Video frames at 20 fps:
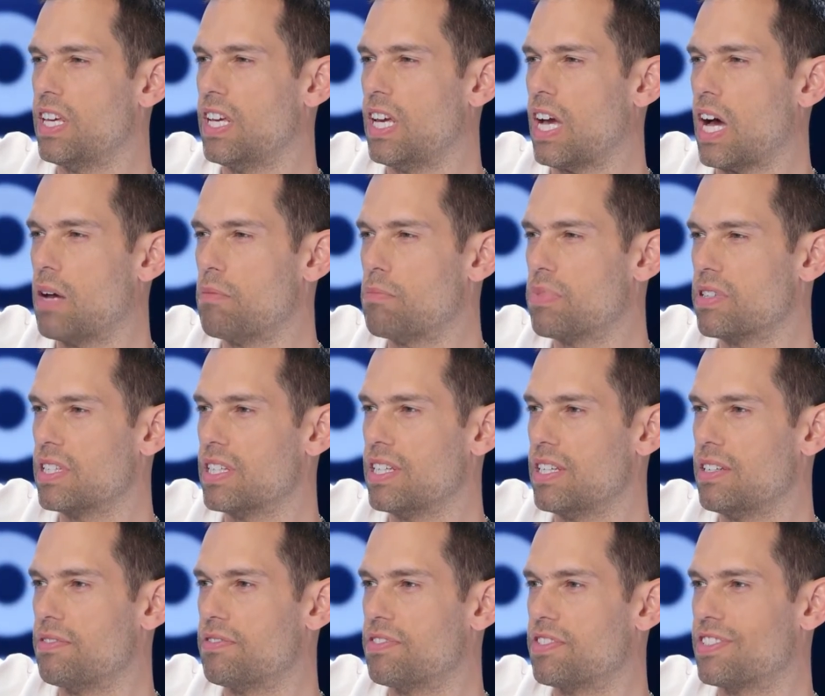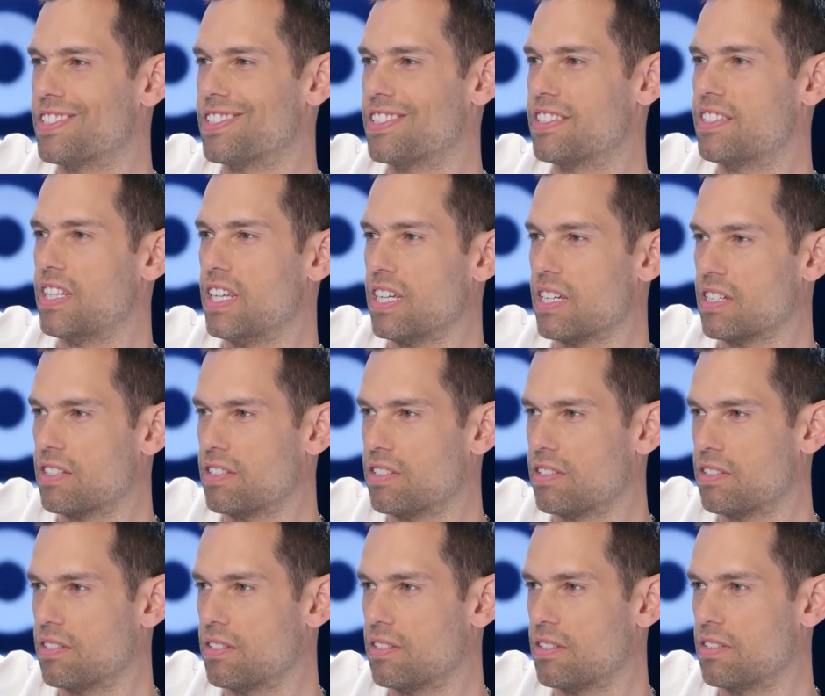the, I believe,
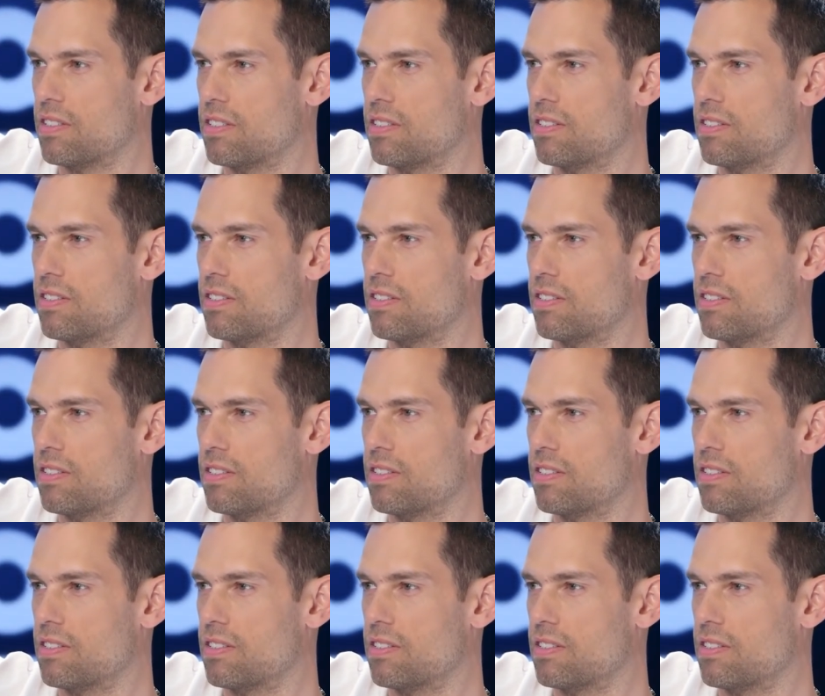six